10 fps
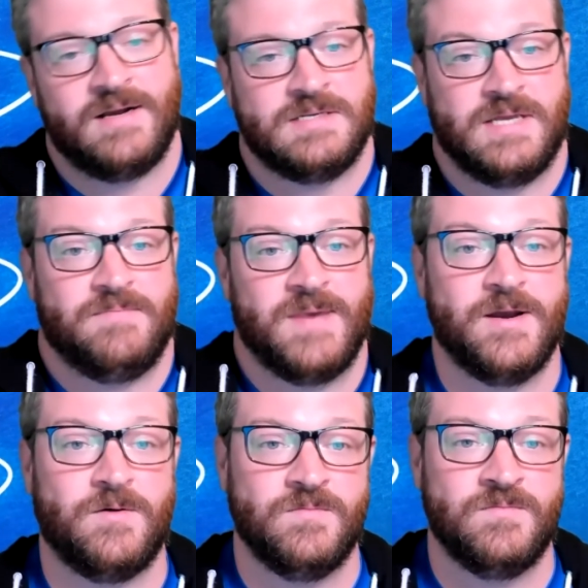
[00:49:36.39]
Because they
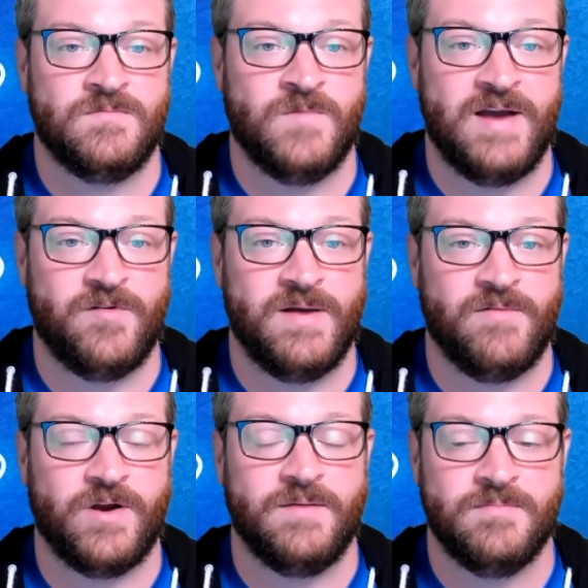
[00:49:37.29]
don't rev them every